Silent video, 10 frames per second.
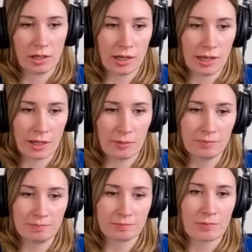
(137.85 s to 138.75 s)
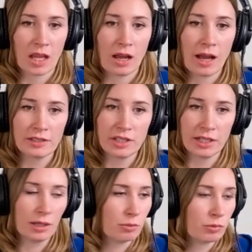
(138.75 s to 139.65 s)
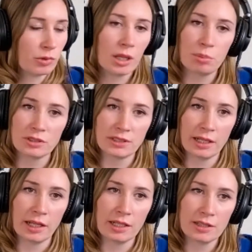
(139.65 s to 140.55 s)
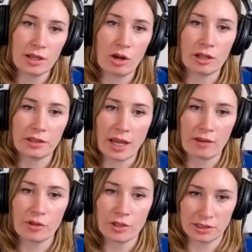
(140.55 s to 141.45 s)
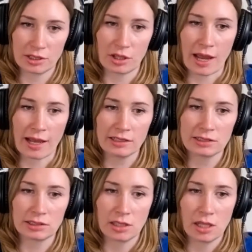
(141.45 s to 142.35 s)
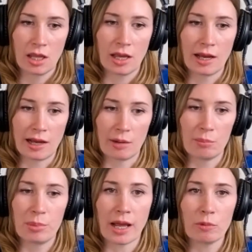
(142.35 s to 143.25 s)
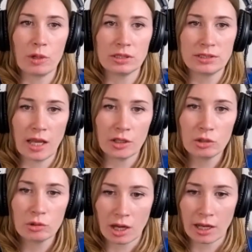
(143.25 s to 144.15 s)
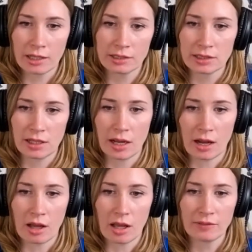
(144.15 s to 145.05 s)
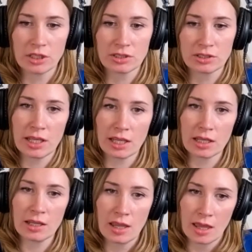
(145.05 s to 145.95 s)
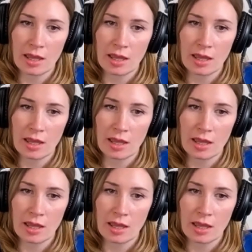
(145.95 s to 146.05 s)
I didn't really present anything on that for this class, but I will tell you guys, I'll have to see.